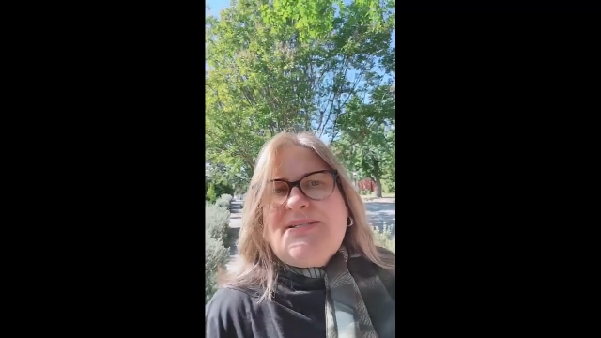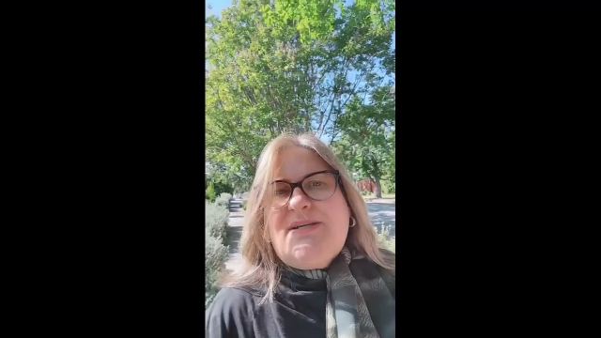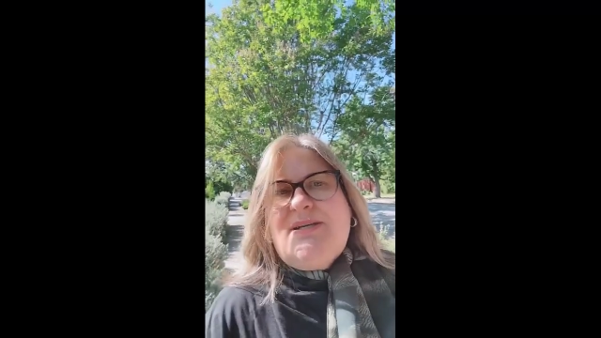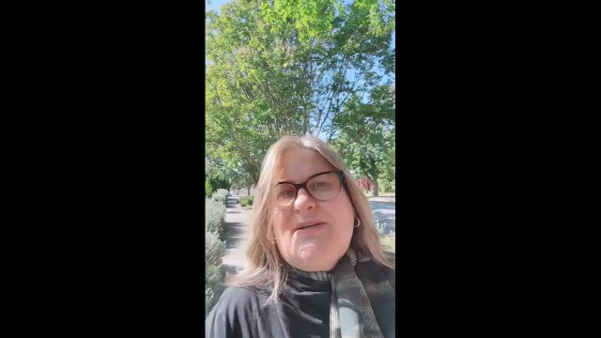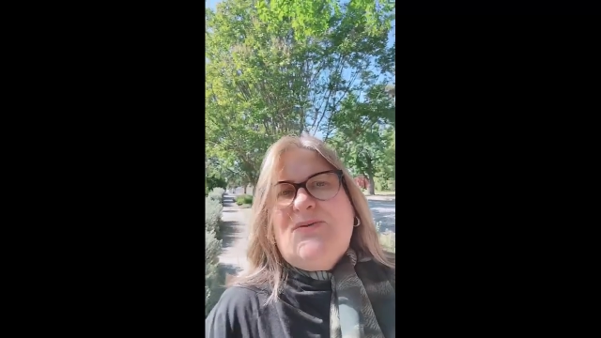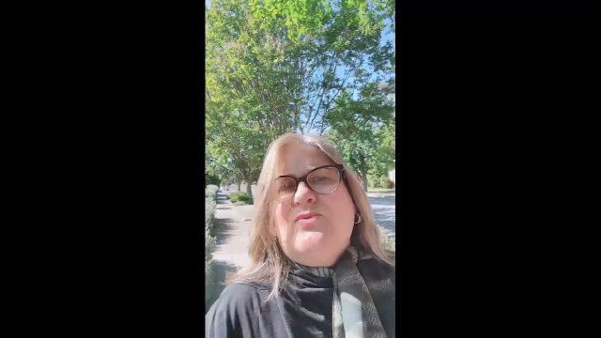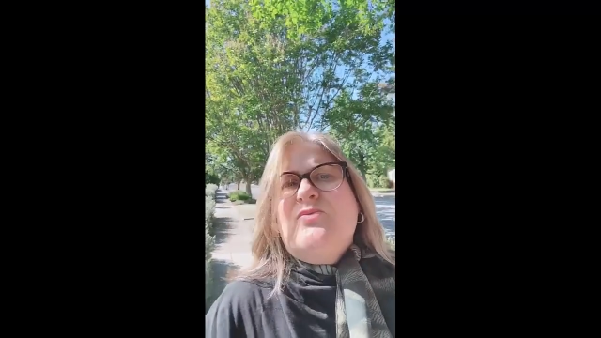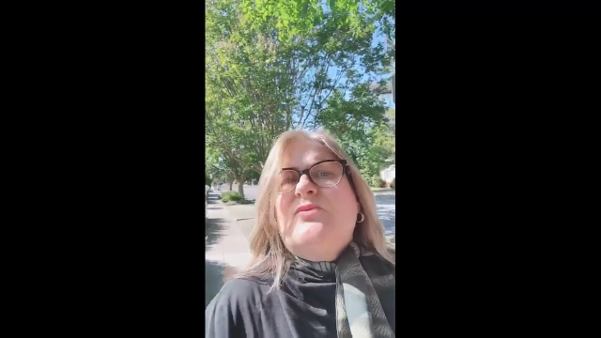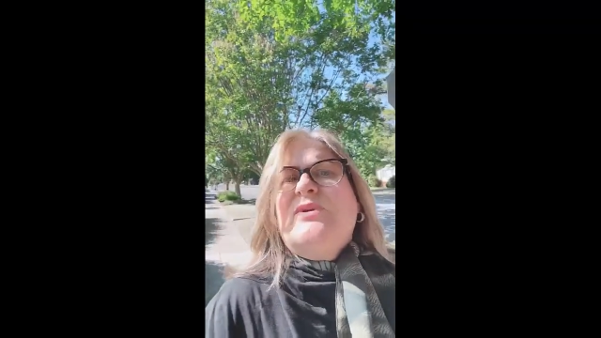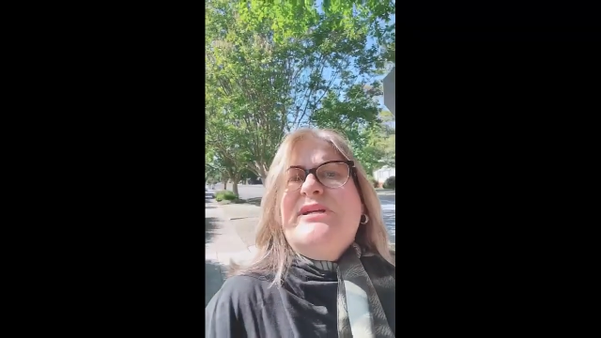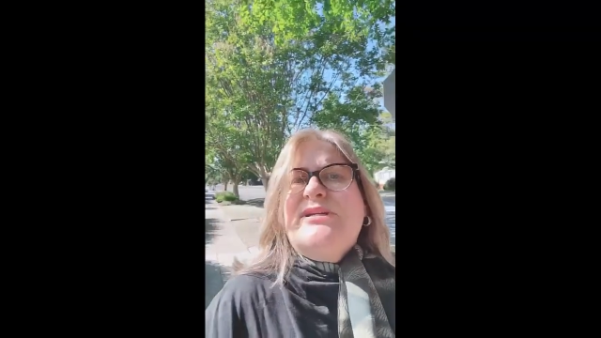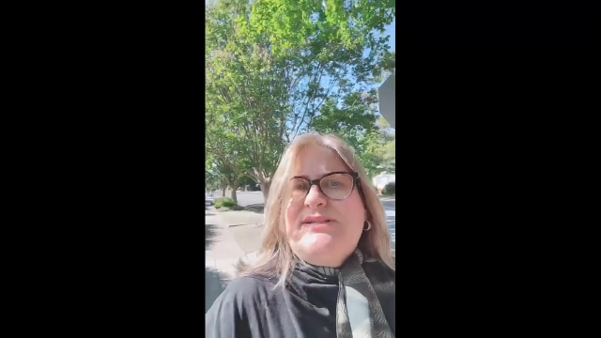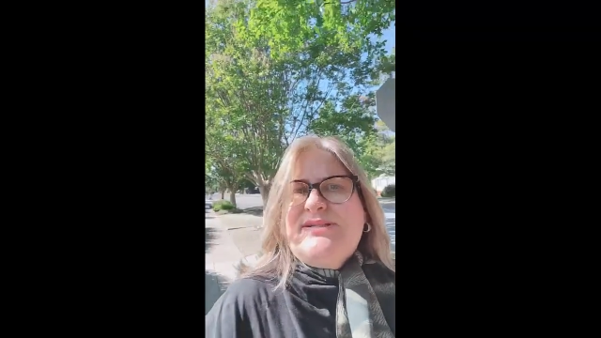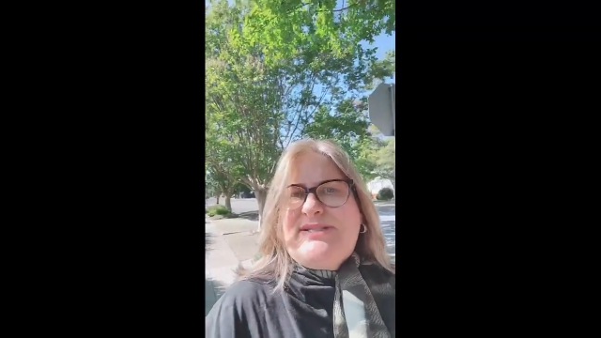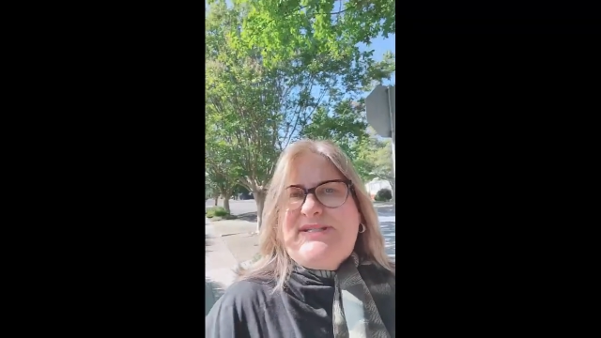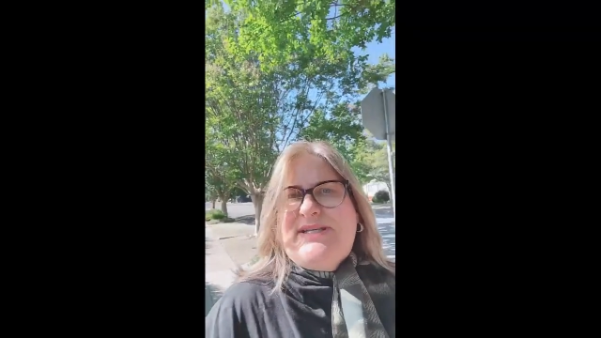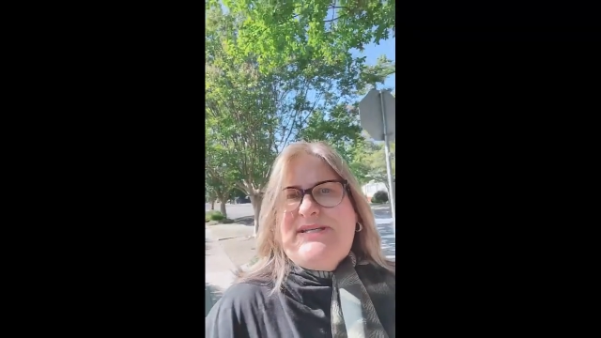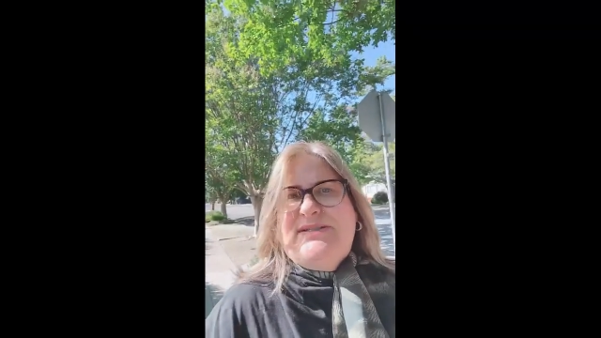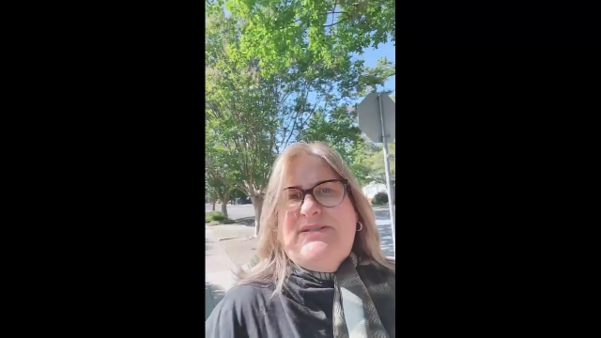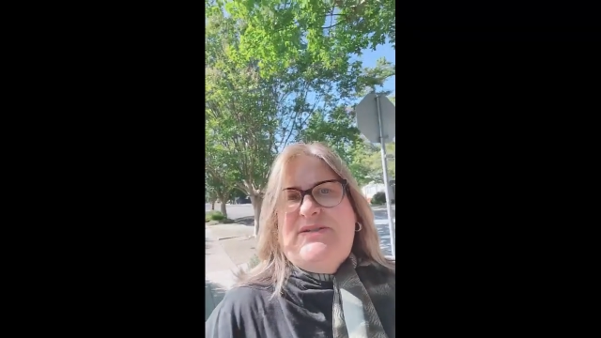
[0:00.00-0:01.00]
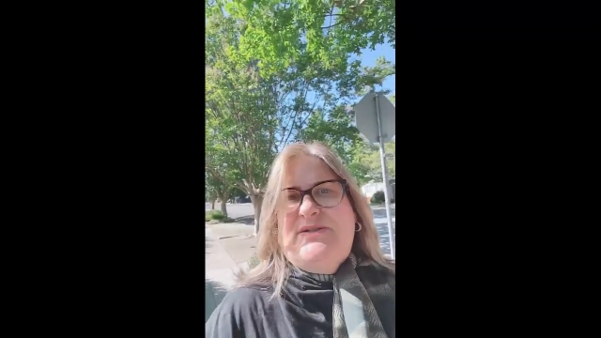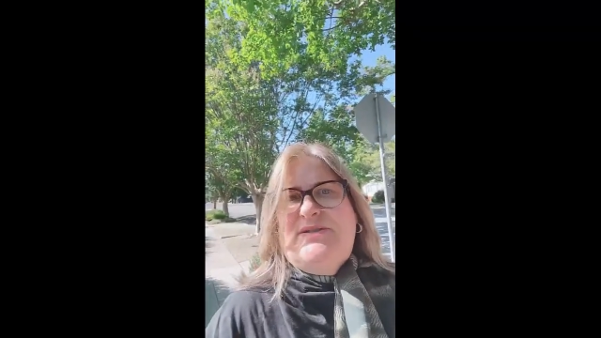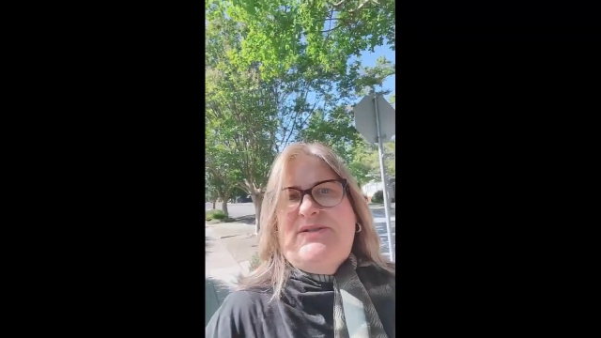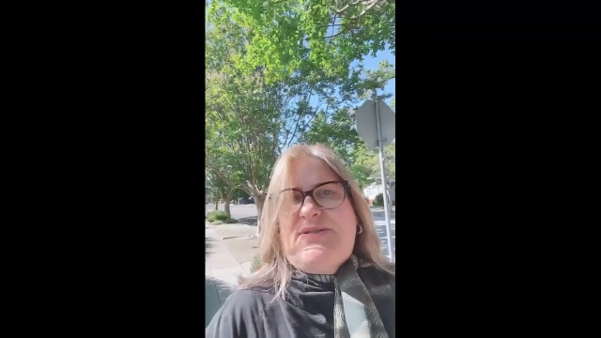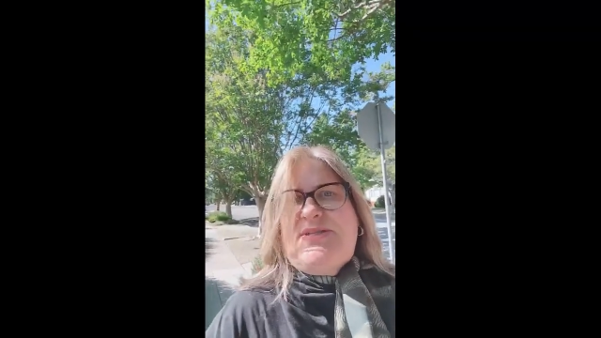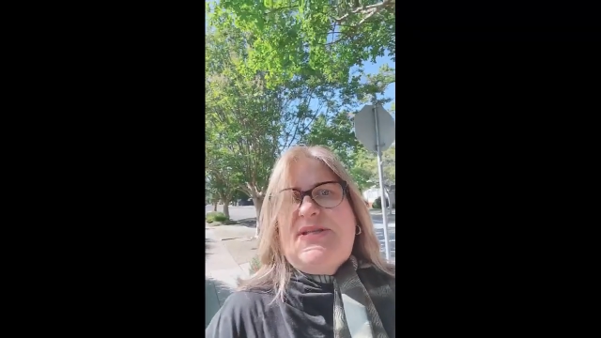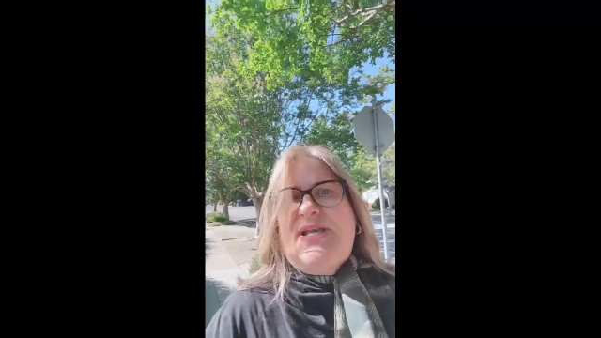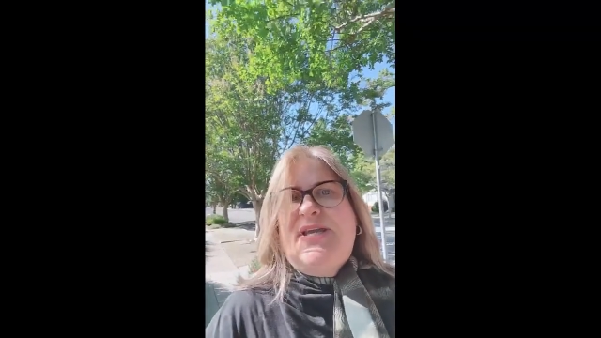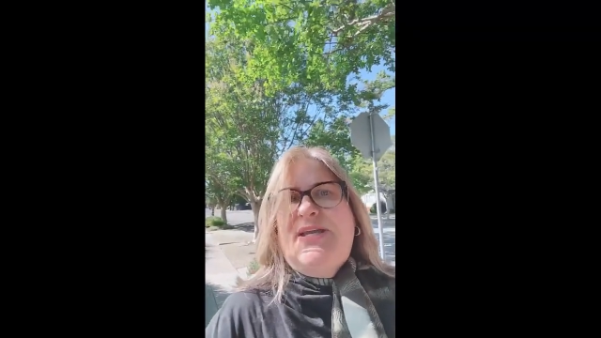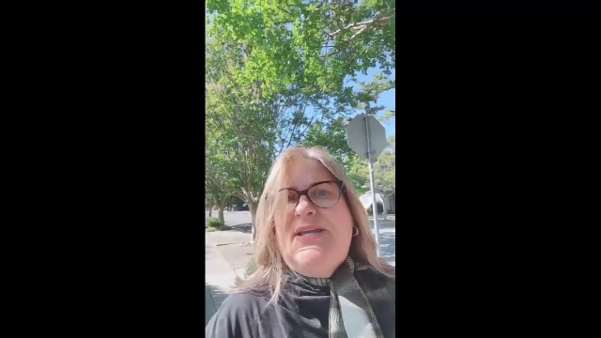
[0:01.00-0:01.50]
on real
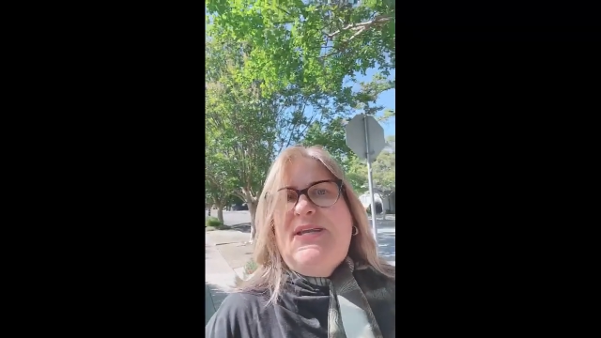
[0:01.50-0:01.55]
signals,